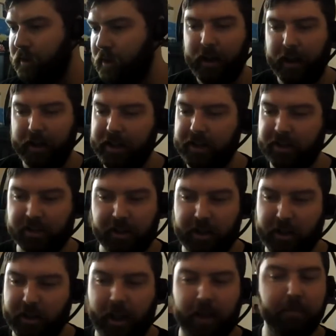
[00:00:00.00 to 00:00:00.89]

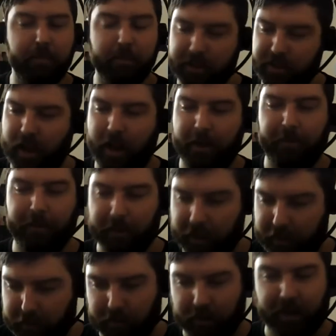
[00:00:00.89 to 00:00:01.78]
initially And mustafa
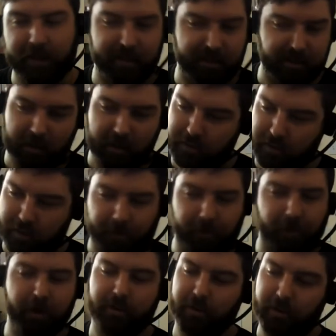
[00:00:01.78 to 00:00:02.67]
like as i said was the
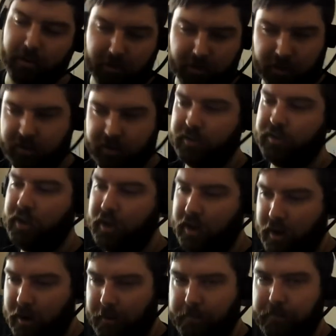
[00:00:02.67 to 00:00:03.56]
first one who just you
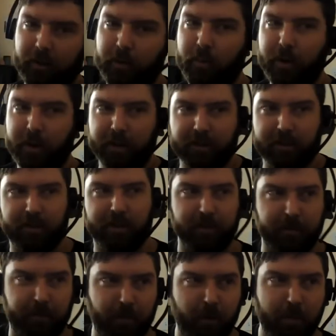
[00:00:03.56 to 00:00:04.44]
know quit his,
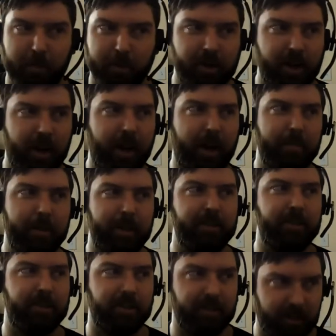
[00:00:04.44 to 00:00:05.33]
his former job
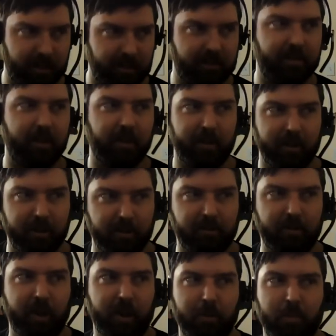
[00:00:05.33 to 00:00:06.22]
and just and started to
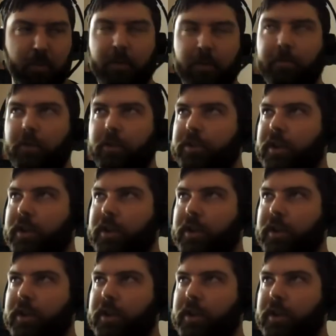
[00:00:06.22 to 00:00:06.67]
try to work full